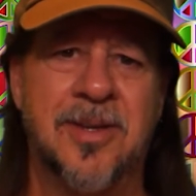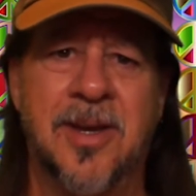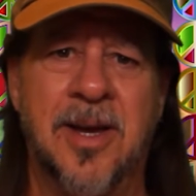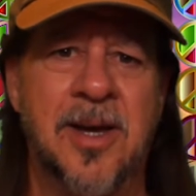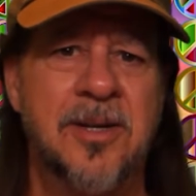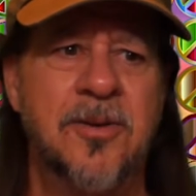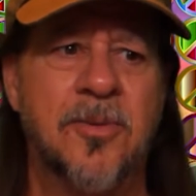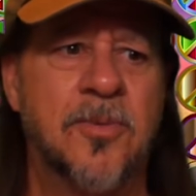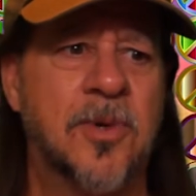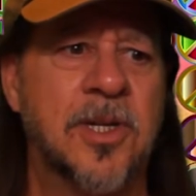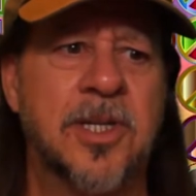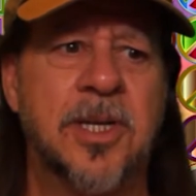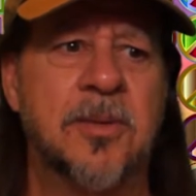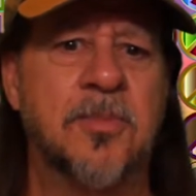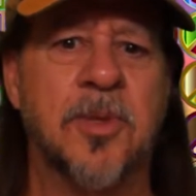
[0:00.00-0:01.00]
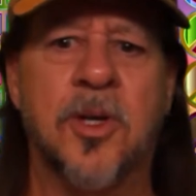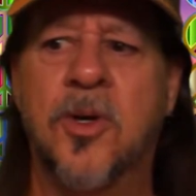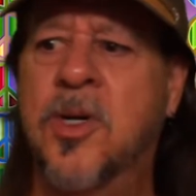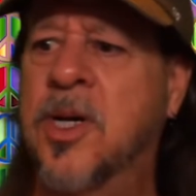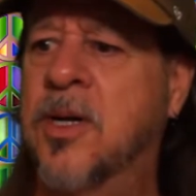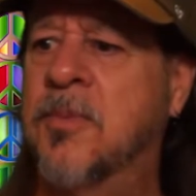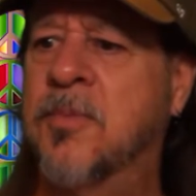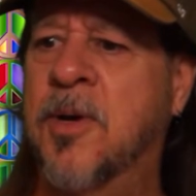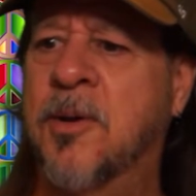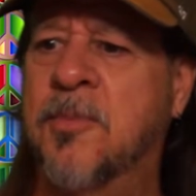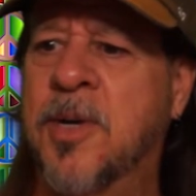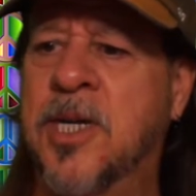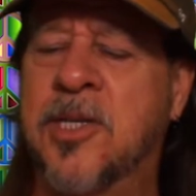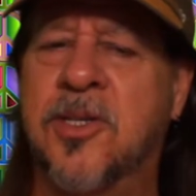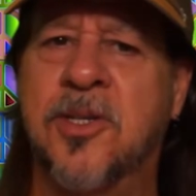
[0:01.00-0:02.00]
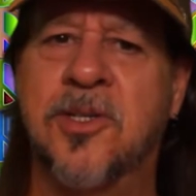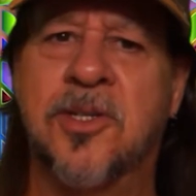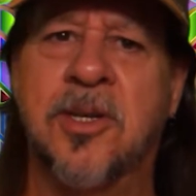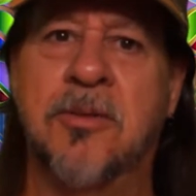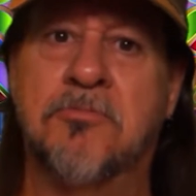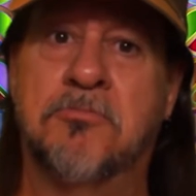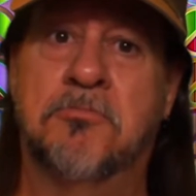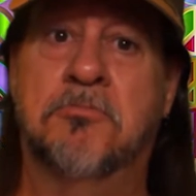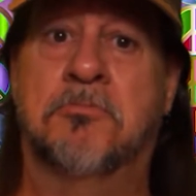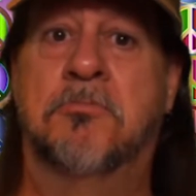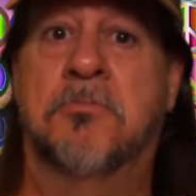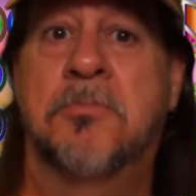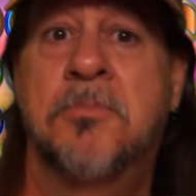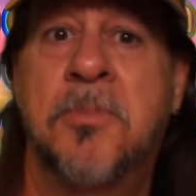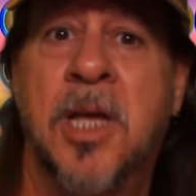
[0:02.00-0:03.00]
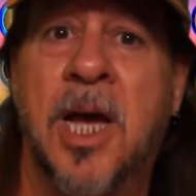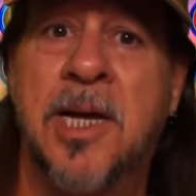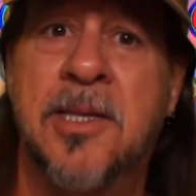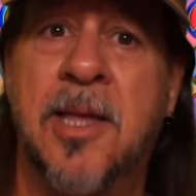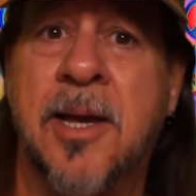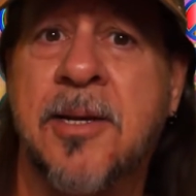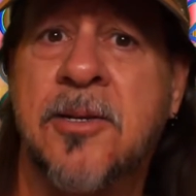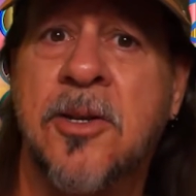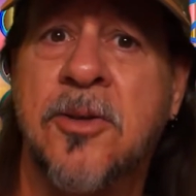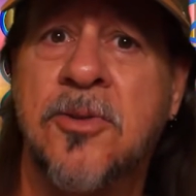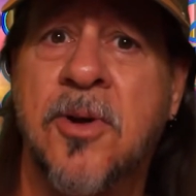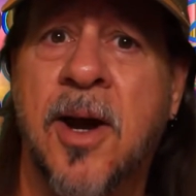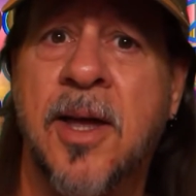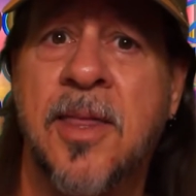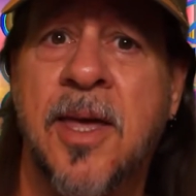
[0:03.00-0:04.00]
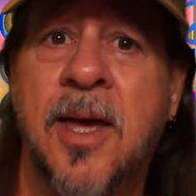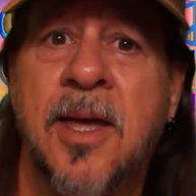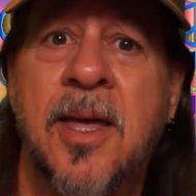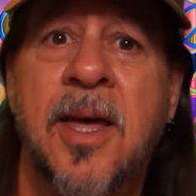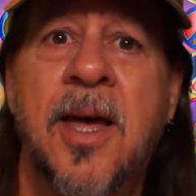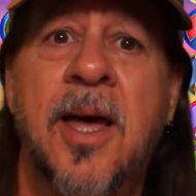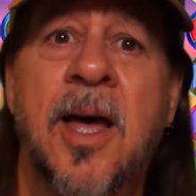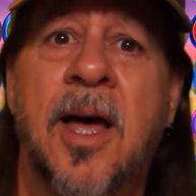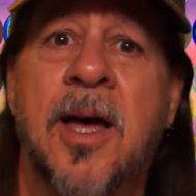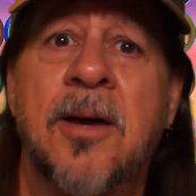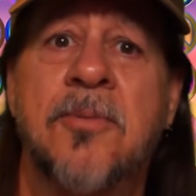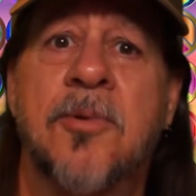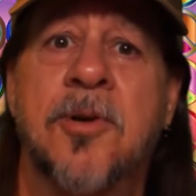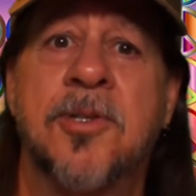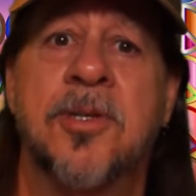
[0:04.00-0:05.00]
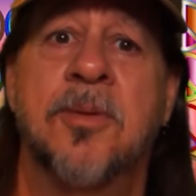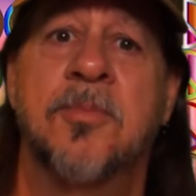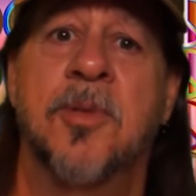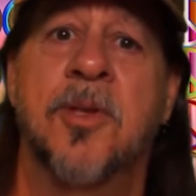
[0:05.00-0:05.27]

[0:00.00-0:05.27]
I don't want him looking at my medicine saying, I'd like to try that. I want him